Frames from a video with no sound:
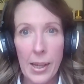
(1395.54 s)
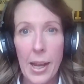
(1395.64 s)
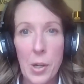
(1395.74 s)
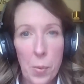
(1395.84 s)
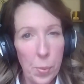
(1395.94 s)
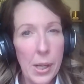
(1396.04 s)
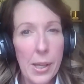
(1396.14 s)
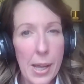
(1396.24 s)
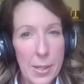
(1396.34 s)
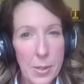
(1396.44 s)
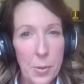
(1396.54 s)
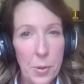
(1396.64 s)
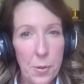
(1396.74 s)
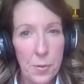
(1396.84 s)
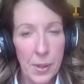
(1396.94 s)
Can you bring that
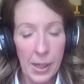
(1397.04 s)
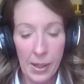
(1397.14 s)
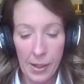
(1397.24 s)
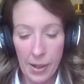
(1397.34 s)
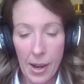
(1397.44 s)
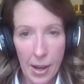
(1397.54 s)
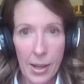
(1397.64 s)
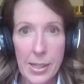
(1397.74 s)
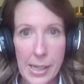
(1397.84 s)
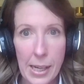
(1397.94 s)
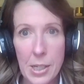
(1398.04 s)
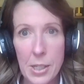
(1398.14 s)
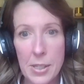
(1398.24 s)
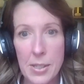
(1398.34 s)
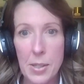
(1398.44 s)
sort of
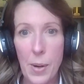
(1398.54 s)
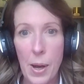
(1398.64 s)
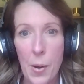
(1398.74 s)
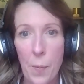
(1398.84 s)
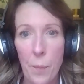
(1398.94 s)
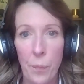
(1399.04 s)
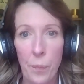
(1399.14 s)
intelligence as well?